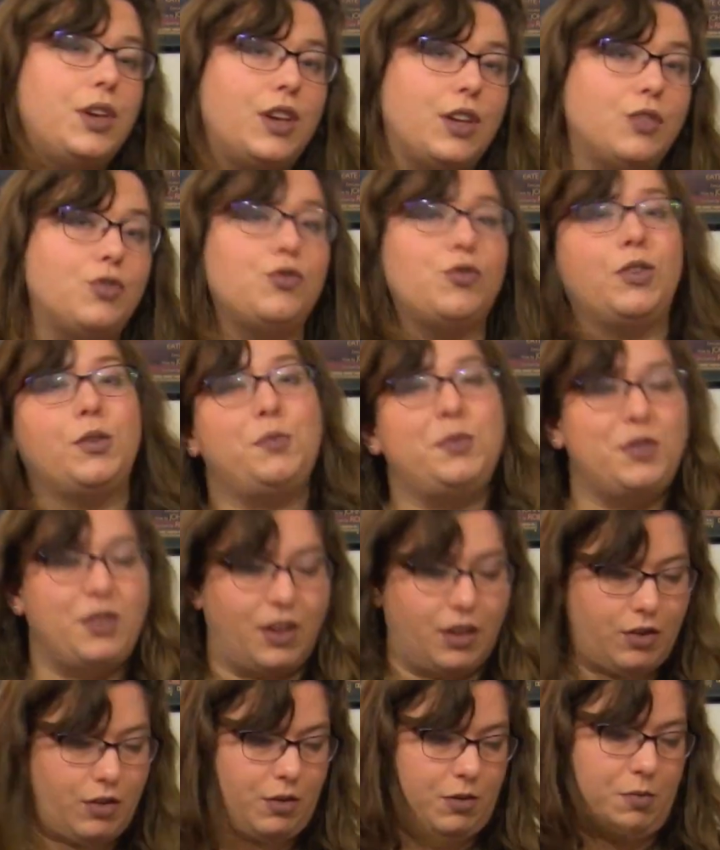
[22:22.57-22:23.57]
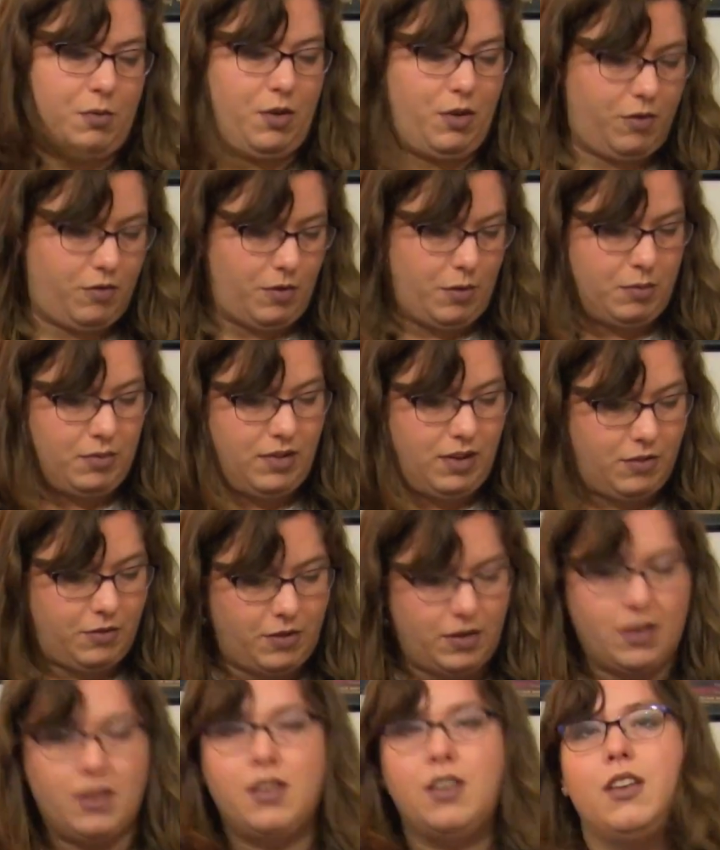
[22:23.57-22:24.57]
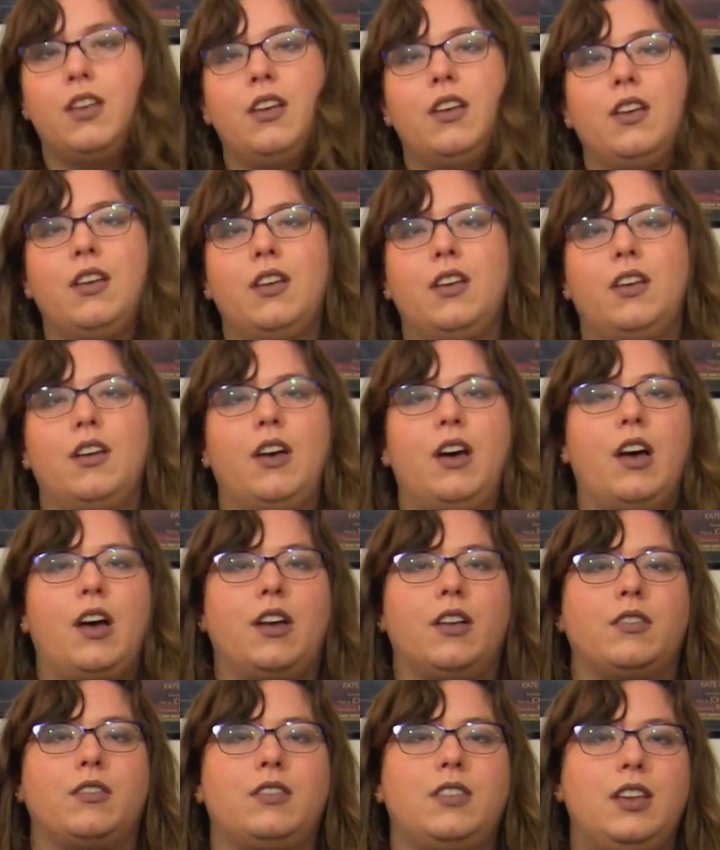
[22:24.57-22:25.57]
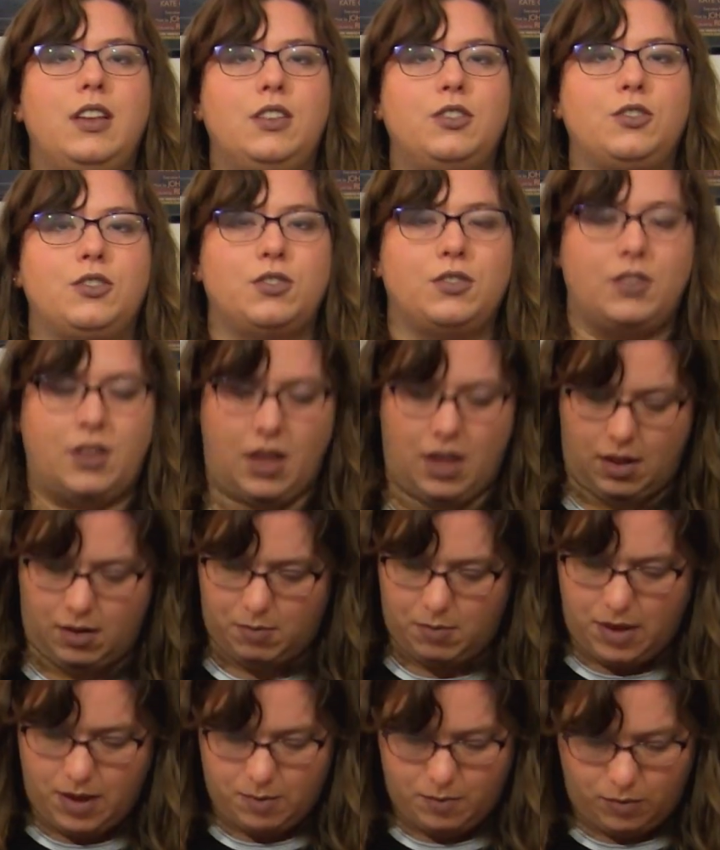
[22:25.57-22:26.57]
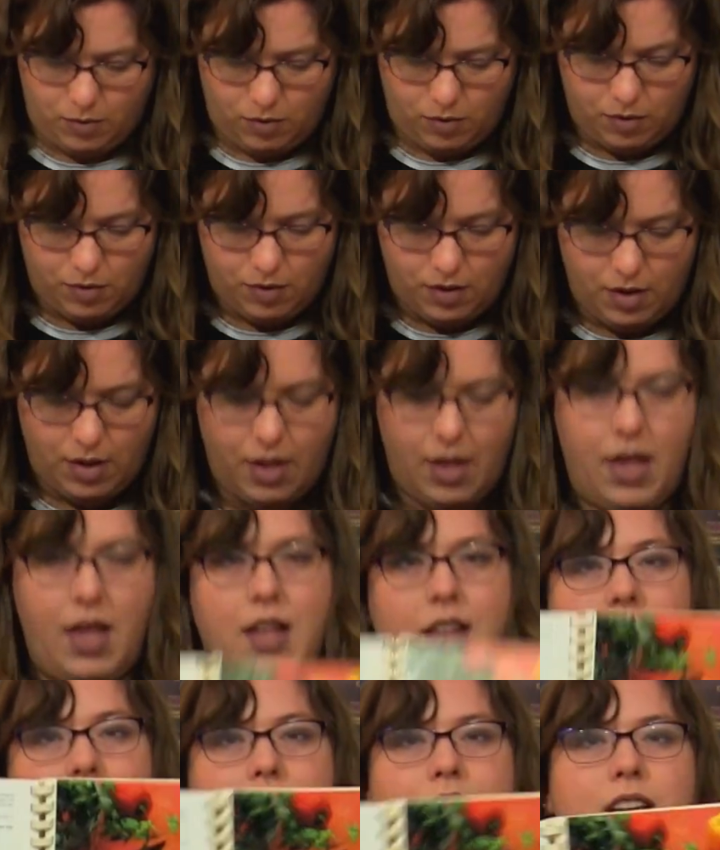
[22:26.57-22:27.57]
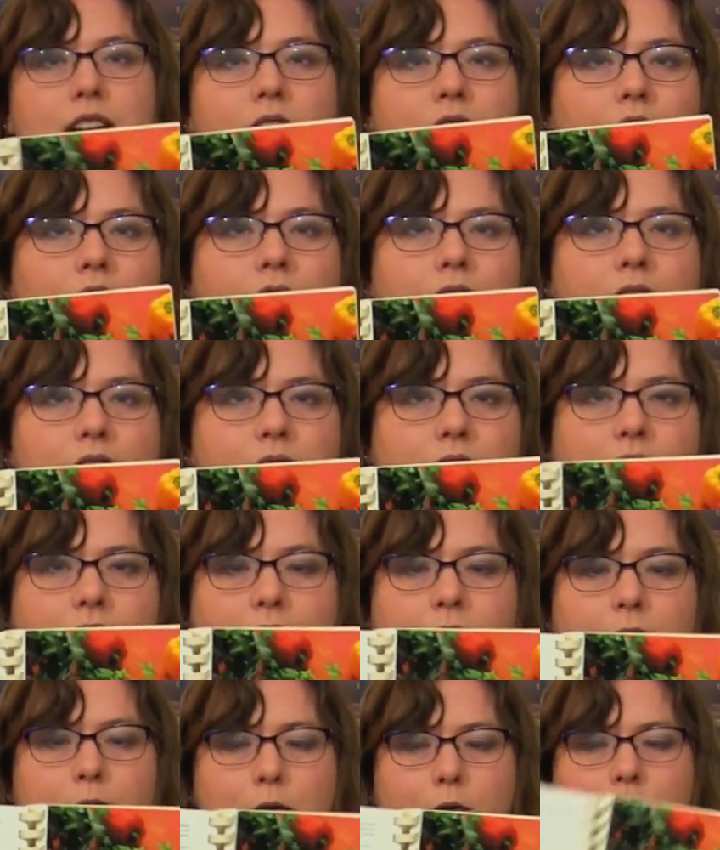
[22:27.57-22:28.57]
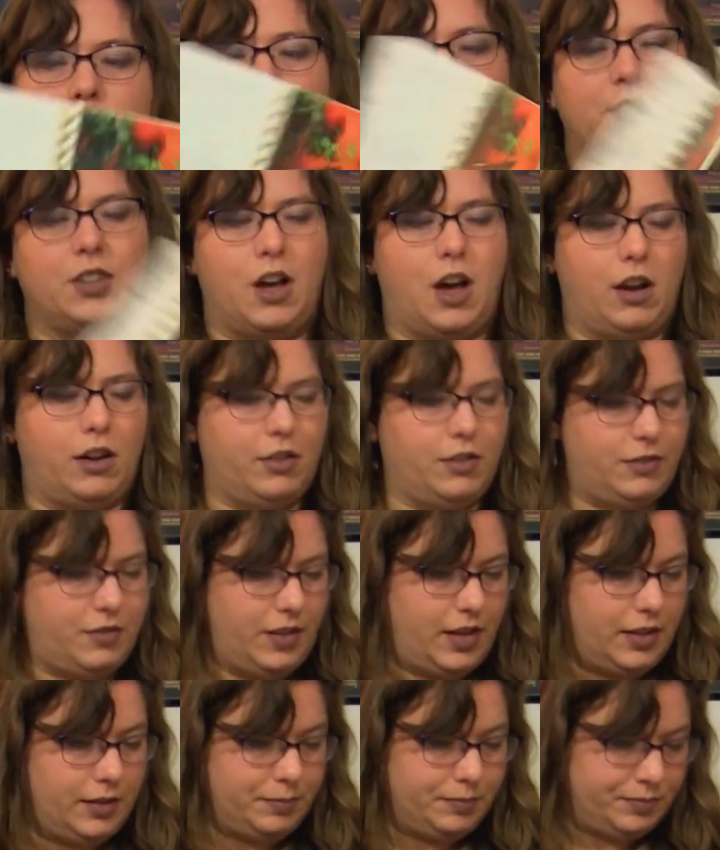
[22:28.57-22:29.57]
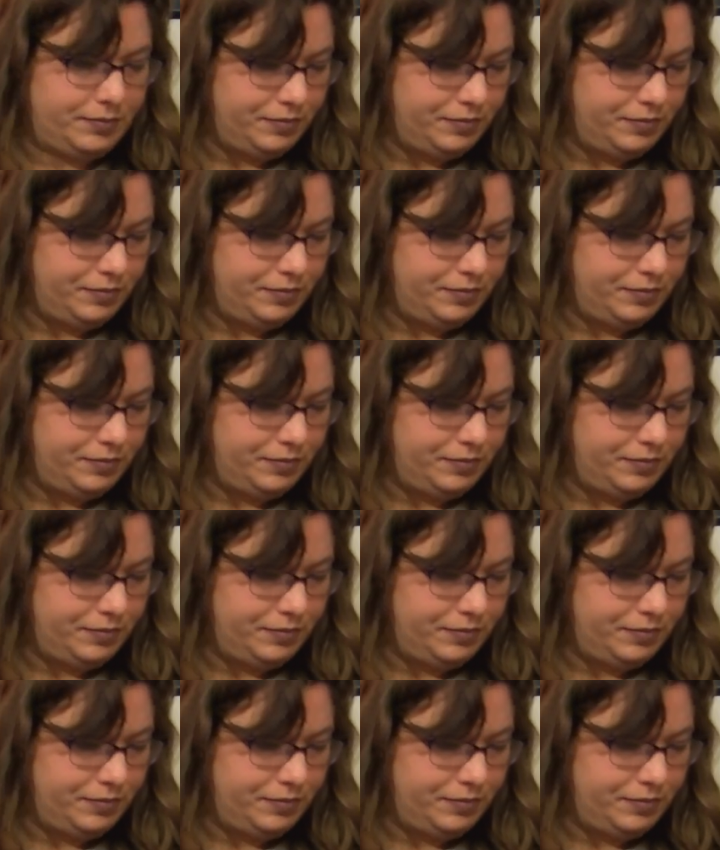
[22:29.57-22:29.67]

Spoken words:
contributed cookbook from different teachers and people, and it's got lovely food photography.